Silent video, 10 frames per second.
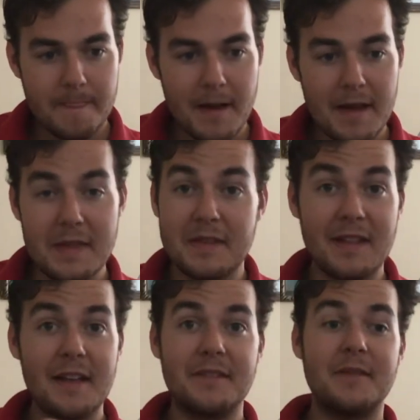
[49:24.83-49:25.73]
And
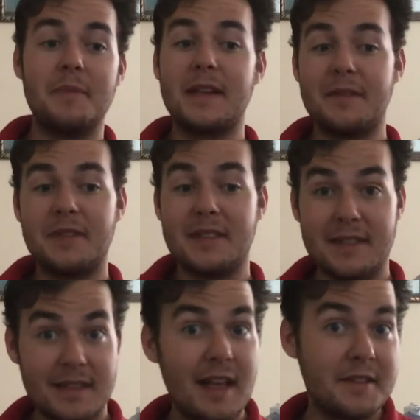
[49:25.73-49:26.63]
the big difference is the
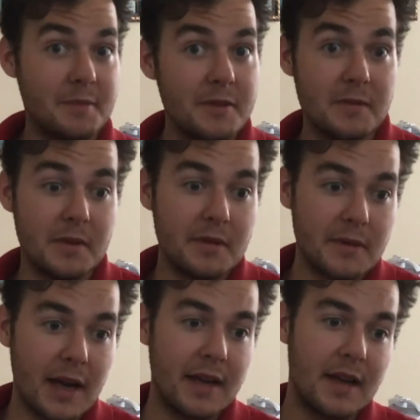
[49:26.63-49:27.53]
slots are movable,
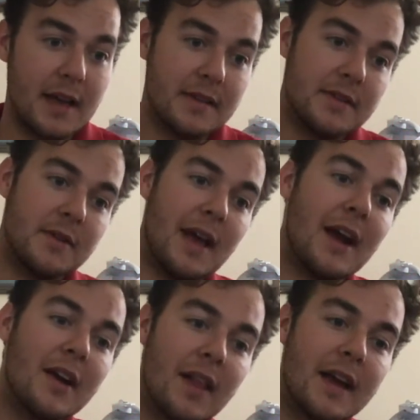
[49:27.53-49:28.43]
right? And so
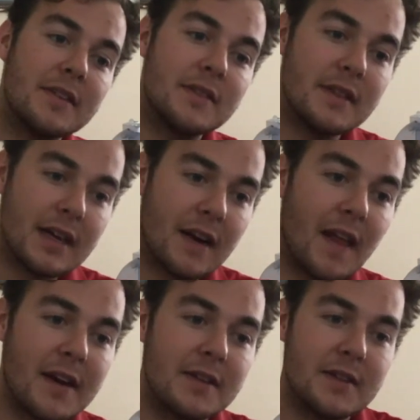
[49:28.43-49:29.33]

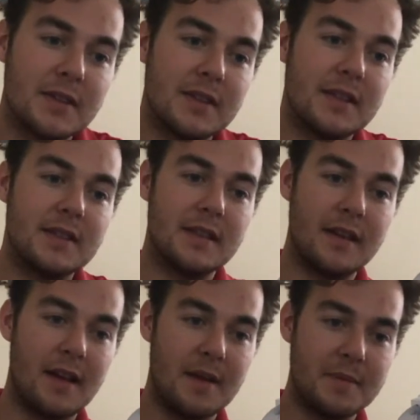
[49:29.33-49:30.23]
airliners use these
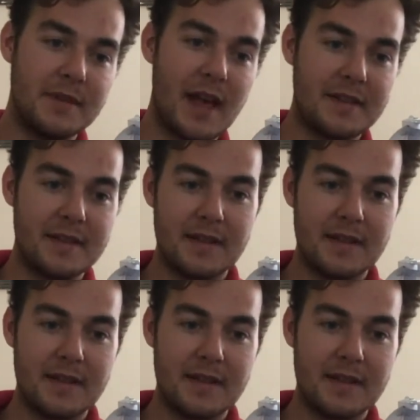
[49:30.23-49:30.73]
slots